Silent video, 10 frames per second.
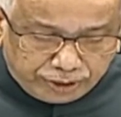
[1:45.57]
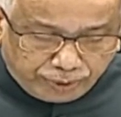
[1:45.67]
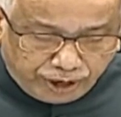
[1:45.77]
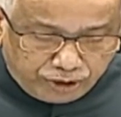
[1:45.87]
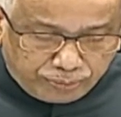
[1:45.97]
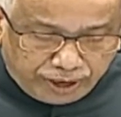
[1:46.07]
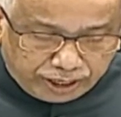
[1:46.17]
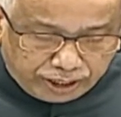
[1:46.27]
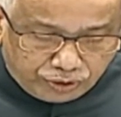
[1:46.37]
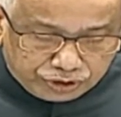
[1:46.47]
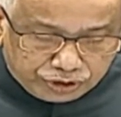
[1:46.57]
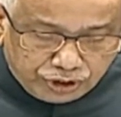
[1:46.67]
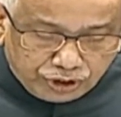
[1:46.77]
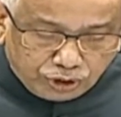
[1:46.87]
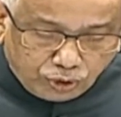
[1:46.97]
deprived backgrounds
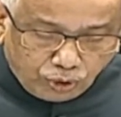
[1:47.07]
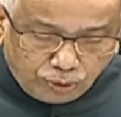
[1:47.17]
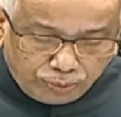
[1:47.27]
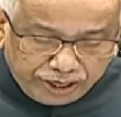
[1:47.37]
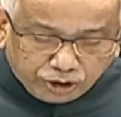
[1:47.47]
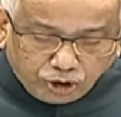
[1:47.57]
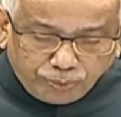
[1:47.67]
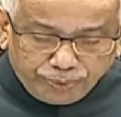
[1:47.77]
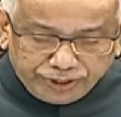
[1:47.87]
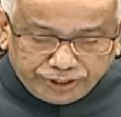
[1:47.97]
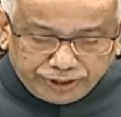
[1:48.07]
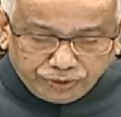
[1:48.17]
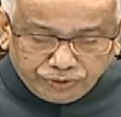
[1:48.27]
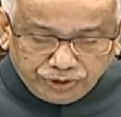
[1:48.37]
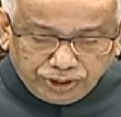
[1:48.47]
globally competitive,